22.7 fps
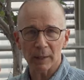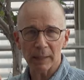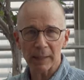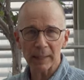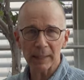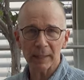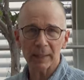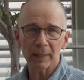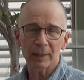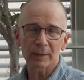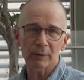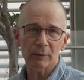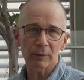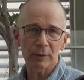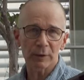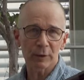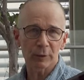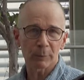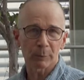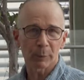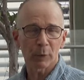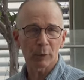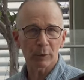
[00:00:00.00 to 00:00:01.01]
link and you'll
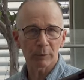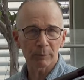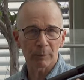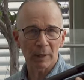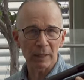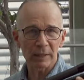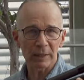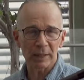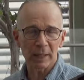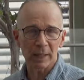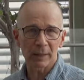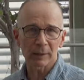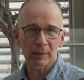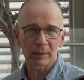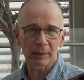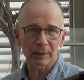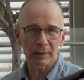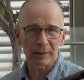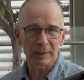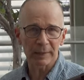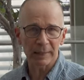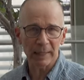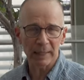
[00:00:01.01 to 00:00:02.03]
support my channel
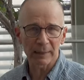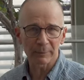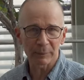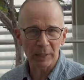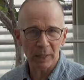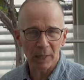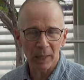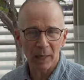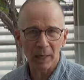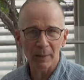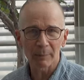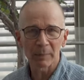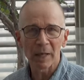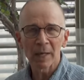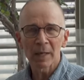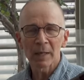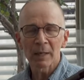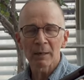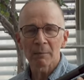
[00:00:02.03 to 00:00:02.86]
at the same time.